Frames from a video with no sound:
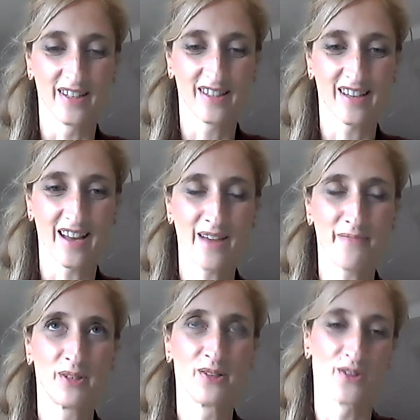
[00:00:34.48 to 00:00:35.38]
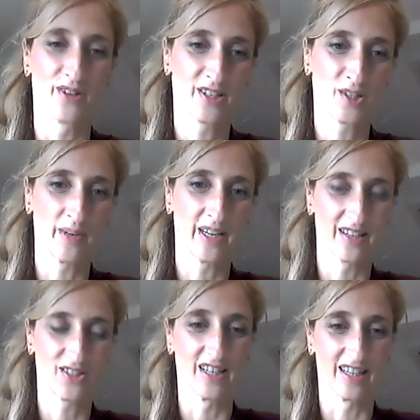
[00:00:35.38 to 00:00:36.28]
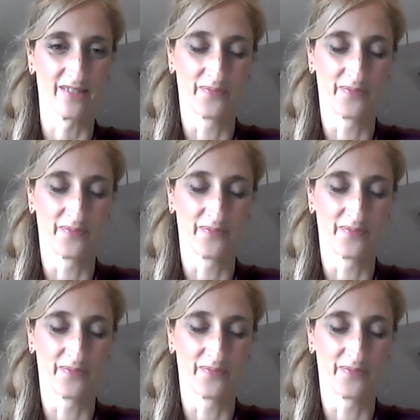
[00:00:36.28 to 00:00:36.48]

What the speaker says: It's an absolute honor to be here today.